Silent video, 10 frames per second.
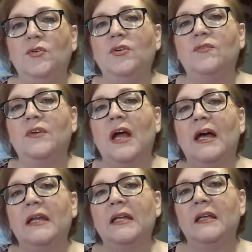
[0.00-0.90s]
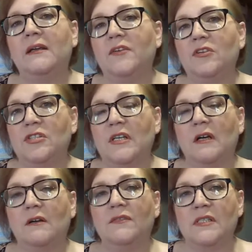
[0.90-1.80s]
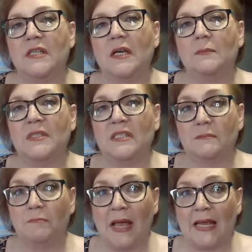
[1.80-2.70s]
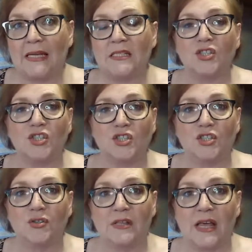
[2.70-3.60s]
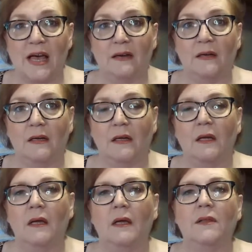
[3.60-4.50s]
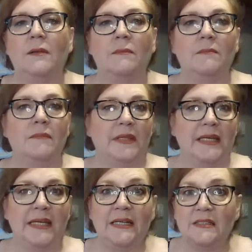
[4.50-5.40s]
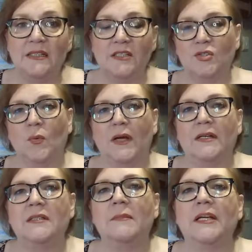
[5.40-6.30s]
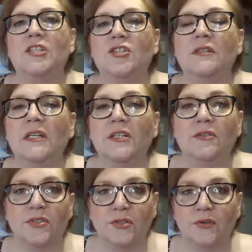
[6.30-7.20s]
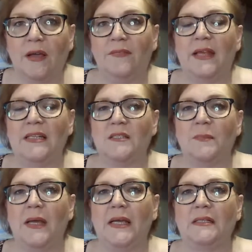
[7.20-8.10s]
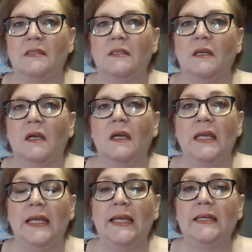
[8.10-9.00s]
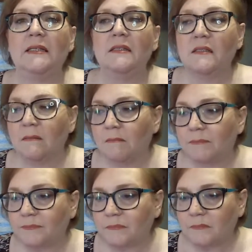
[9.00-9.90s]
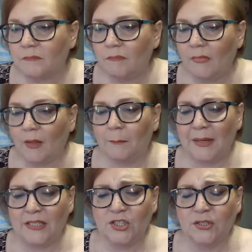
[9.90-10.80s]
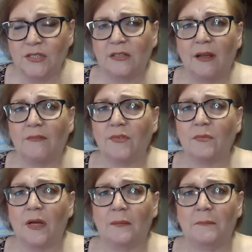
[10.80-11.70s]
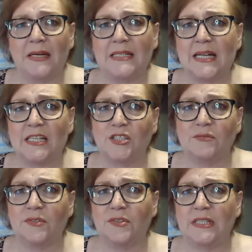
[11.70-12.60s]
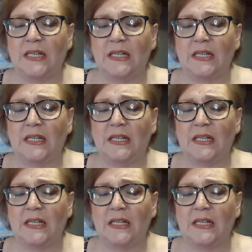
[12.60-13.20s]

you've got to give yourself some space to do that. The, the easiest way to make sure that you do have that space is make sure that you have a, a meditation routine.